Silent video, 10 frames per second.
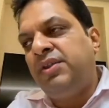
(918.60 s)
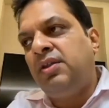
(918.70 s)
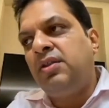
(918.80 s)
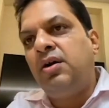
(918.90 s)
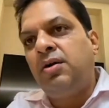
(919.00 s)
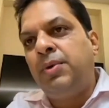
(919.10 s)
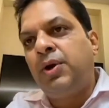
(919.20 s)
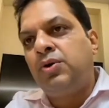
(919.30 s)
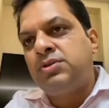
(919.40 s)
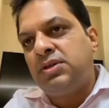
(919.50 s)
within the,
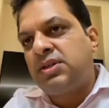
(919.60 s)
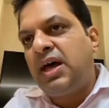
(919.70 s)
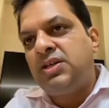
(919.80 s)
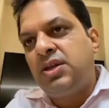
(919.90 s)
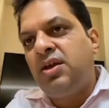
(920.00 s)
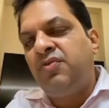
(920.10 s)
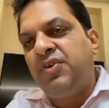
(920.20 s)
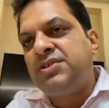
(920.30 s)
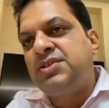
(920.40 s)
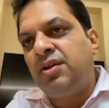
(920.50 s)
because it's largely a
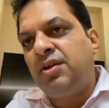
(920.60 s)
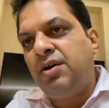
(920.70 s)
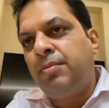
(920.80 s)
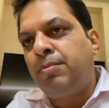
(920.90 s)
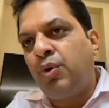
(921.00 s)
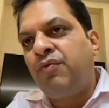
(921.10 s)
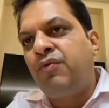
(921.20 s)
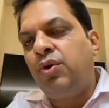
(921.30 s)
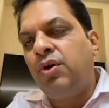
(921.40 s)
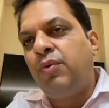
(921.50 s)
fixed income
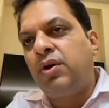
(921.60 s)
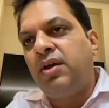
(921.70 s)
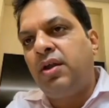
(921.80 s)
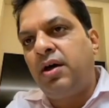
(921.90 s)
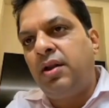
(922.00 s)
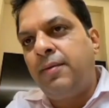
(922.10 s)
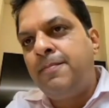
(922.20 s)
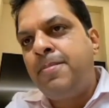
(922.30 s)
portfolio what they run.